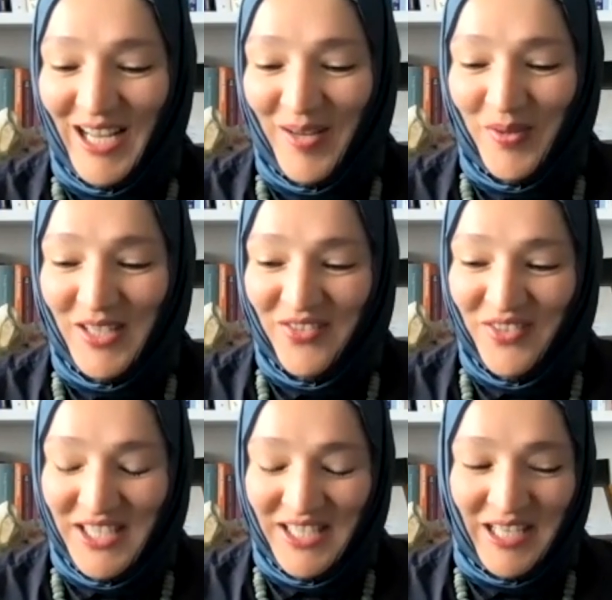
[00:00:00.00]
I was
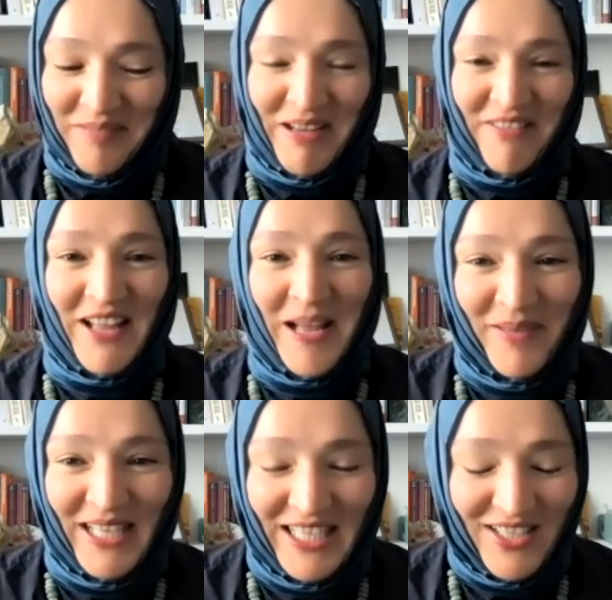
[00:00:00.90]
visiting my
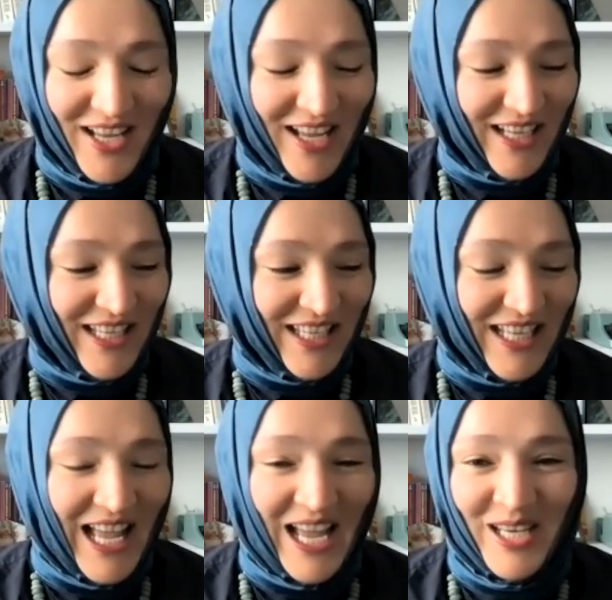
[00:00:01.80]
family in
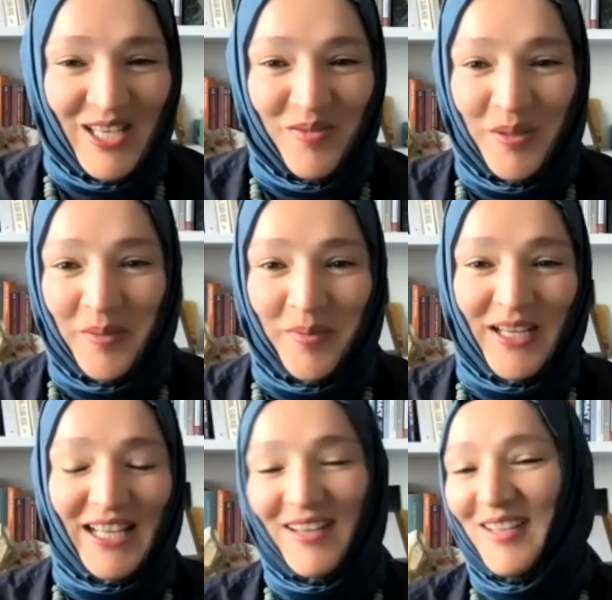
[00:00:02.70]
Turkey, and we
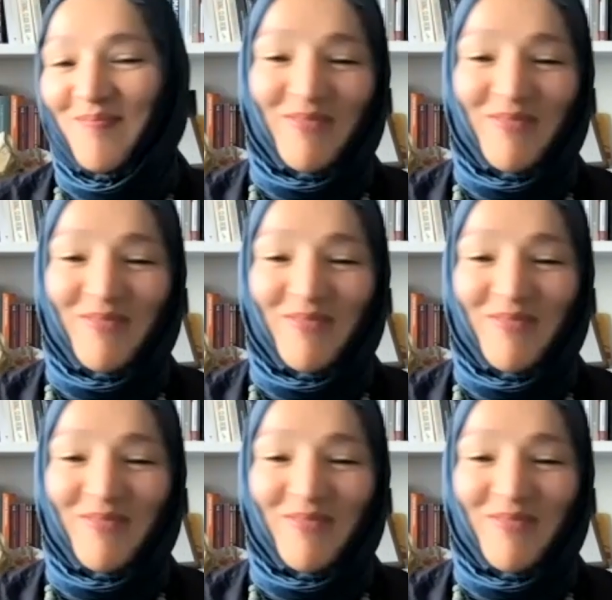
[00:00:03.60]
were